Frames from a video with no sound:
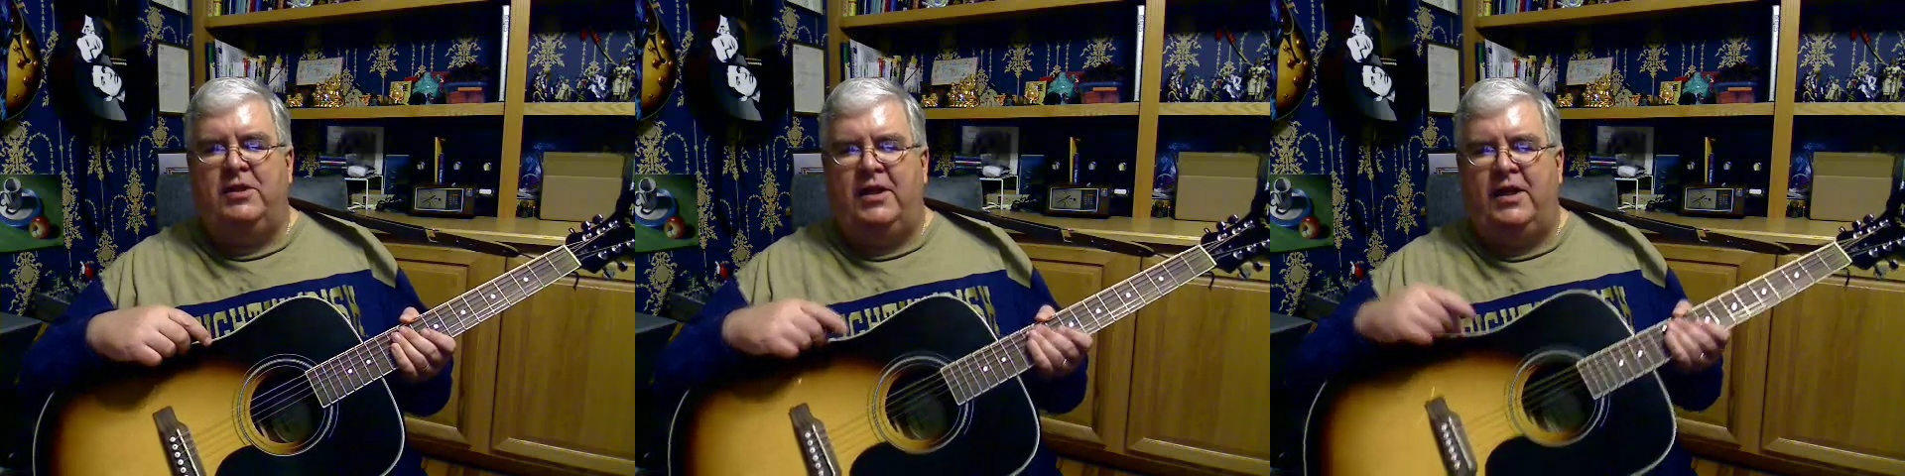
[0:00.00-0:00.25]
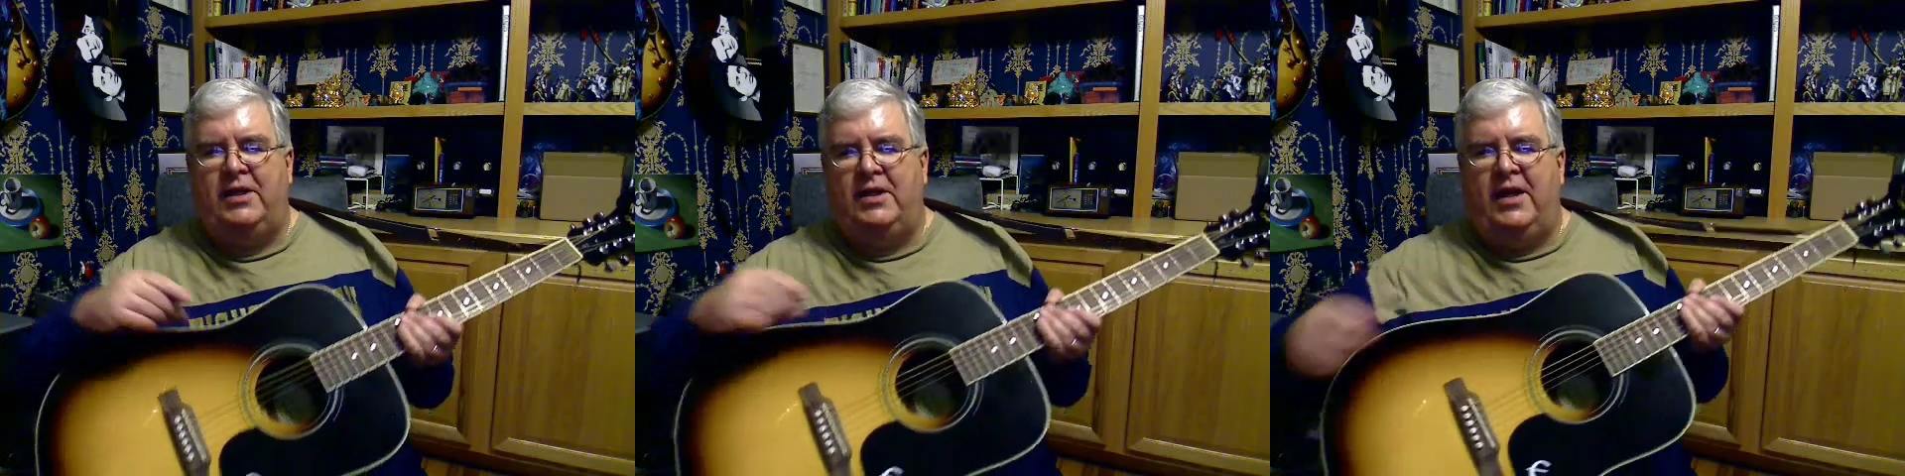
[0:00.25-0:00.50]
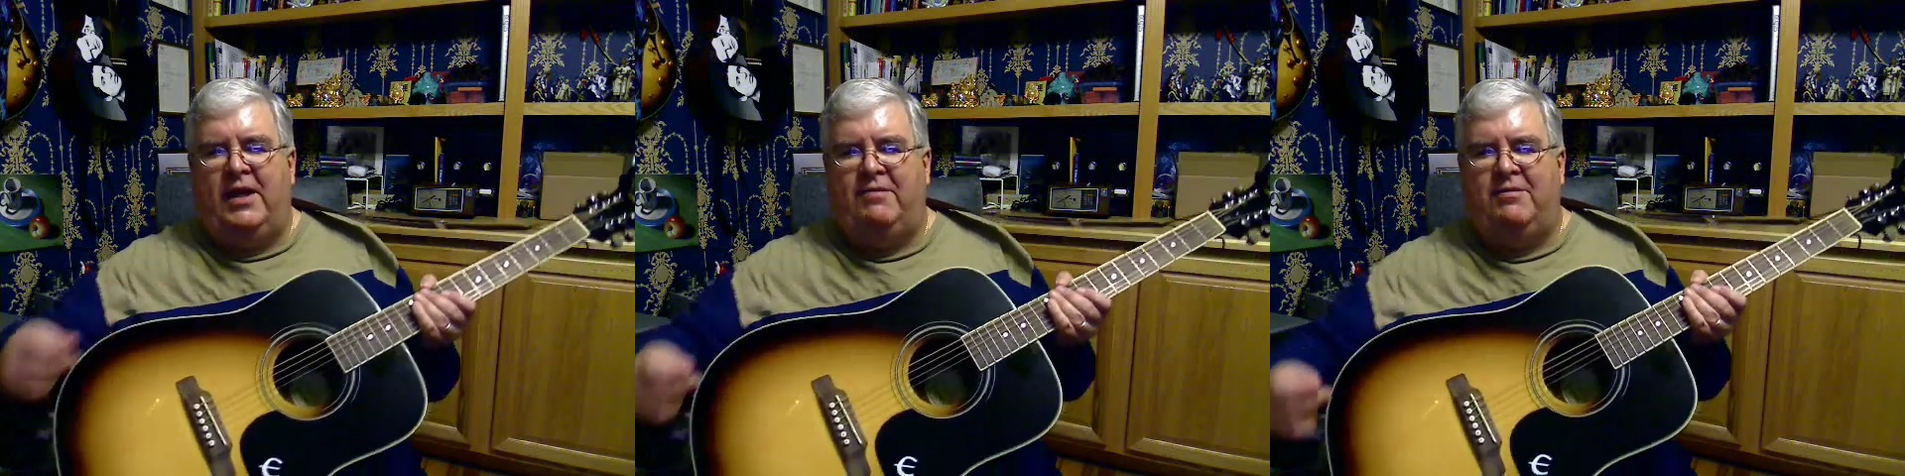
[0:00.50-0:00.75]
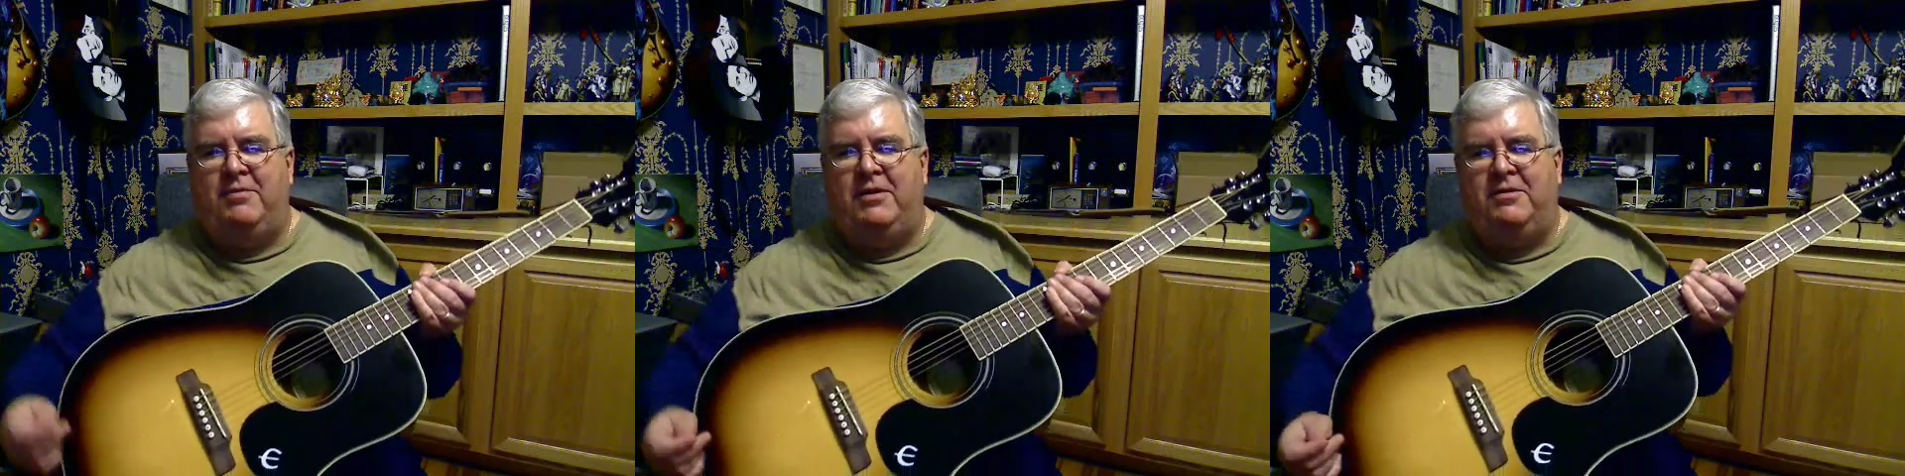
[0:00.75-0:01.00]
and I didn't have
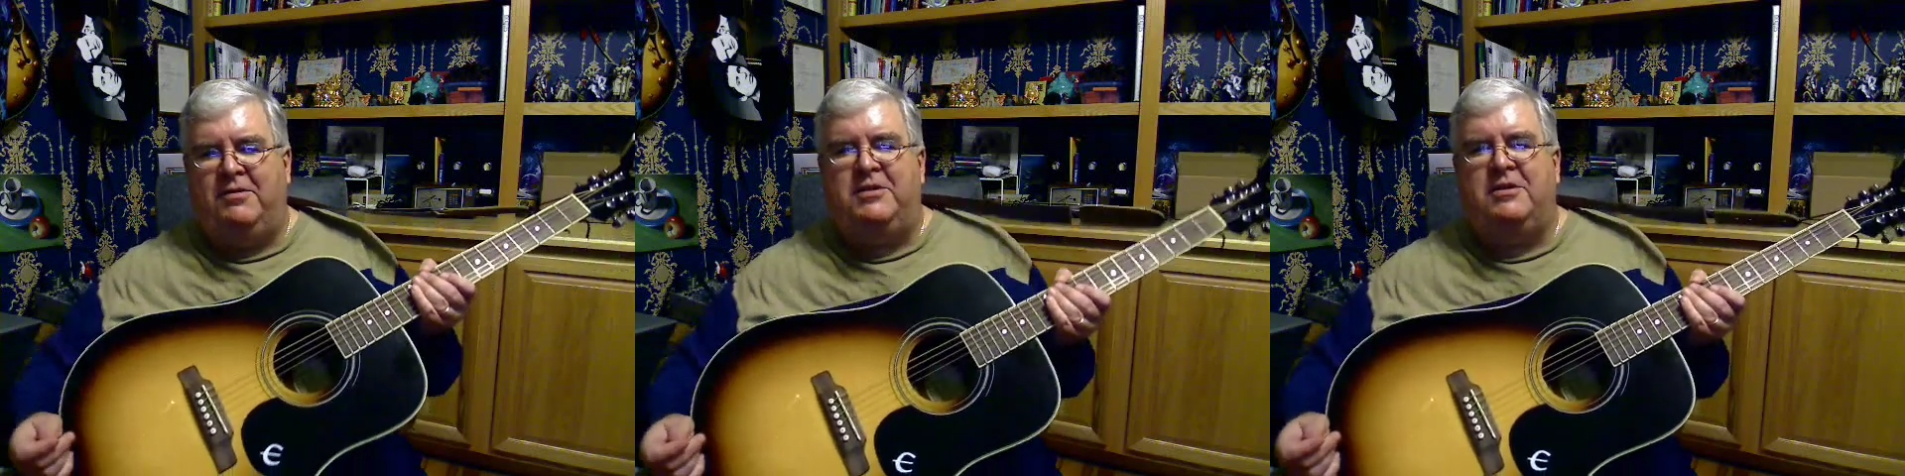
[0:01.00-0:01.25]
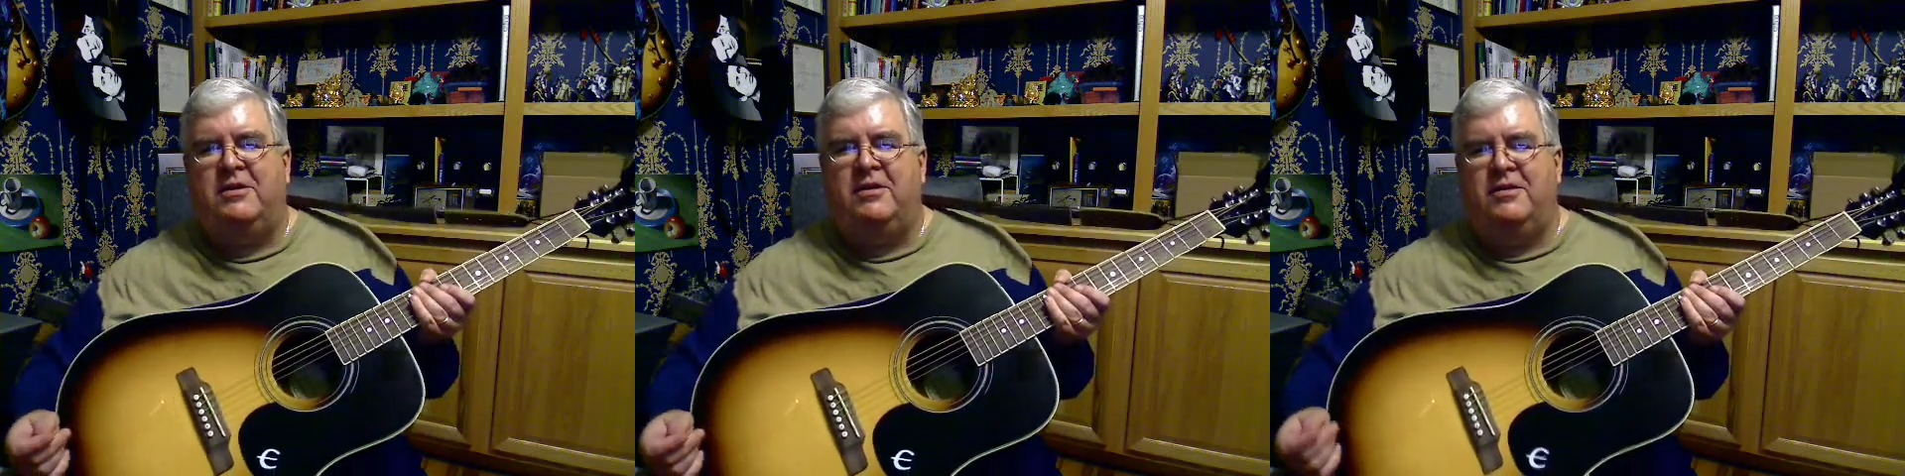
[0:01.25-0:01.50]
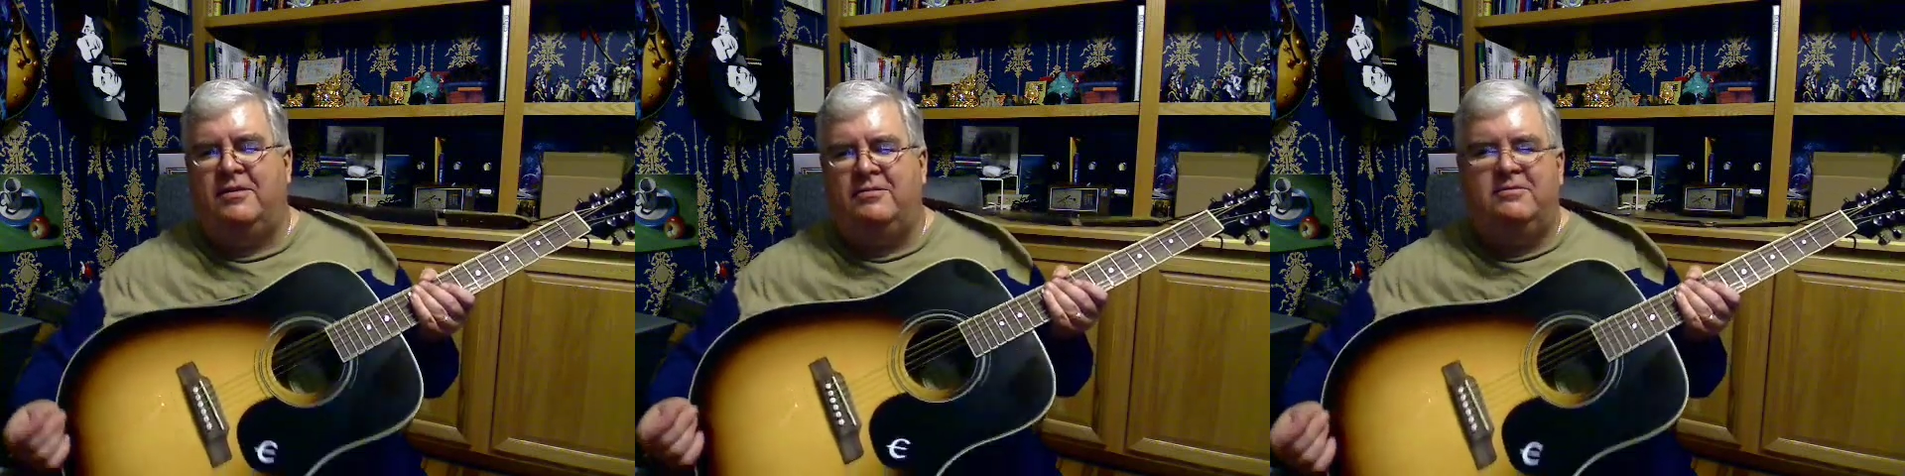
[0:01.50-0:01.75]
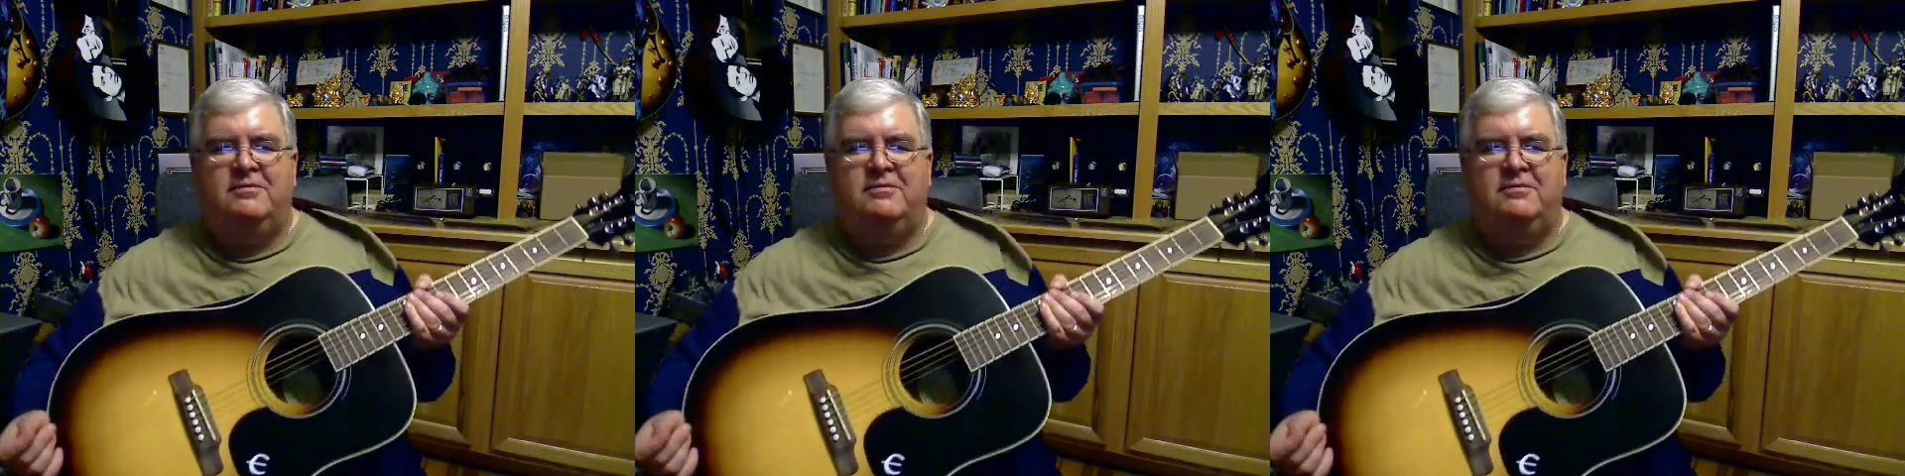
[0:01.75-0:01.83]
a Beatle guitar, and